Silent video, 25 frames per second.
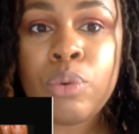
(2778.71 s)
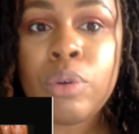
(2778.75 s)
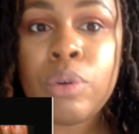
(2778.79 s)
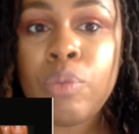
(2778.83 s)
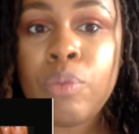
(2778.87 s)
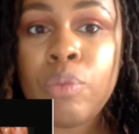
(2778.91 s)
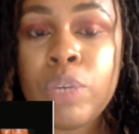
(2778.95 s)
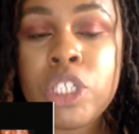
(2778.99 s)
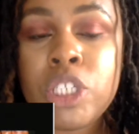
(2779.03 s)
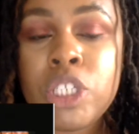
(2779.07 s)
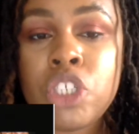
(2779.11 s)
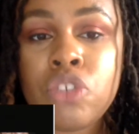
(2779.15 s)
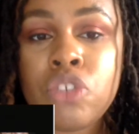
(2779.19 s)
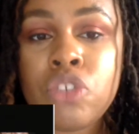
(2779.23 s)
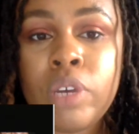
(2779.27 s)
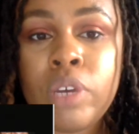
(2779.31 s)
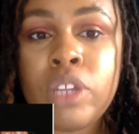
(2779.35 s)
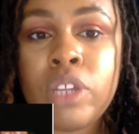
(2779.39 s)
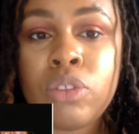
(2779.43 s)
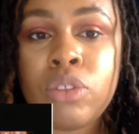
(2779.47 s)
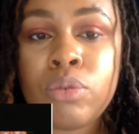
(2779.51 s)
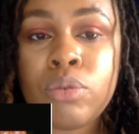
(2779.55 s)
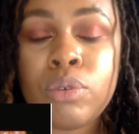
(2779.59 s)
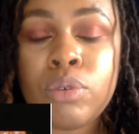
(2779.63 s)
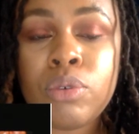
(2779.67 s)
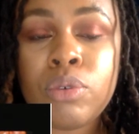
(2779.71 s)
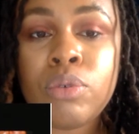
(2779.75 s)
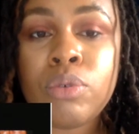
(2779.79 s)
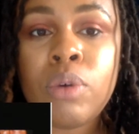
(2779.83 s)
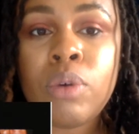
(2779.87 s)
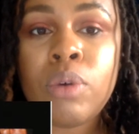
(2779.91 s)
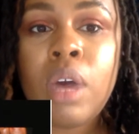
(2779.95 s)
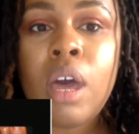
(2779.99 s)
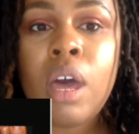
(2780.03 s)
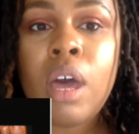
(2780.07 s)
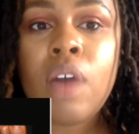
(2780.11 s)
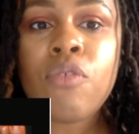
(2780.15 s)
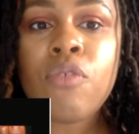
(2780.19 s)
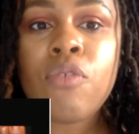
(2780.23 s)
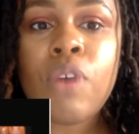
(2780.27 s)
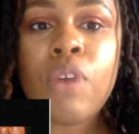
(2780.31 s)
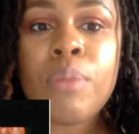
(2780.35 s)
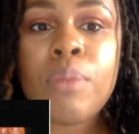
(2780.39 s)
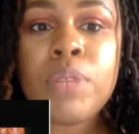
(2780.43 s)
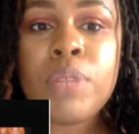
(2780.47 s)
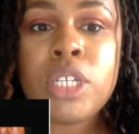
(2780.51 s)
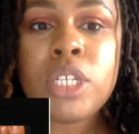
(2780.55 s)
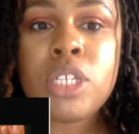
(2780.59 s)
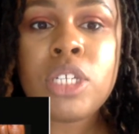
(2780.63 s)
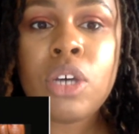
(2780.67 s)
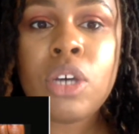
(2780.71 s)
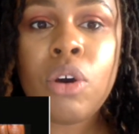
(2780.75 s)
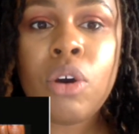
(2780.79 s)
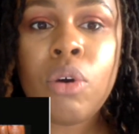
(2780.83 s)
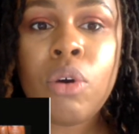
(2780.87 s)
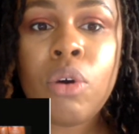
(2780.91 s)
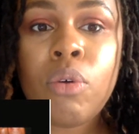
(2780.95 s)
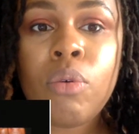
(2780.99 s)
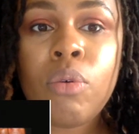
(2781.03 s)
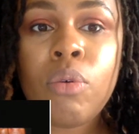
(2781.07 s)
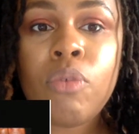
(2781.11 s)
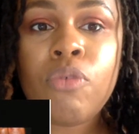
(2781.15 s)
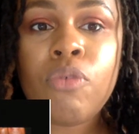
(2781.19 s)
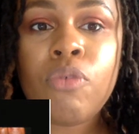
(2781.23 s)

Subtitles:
It went straight through from the toe,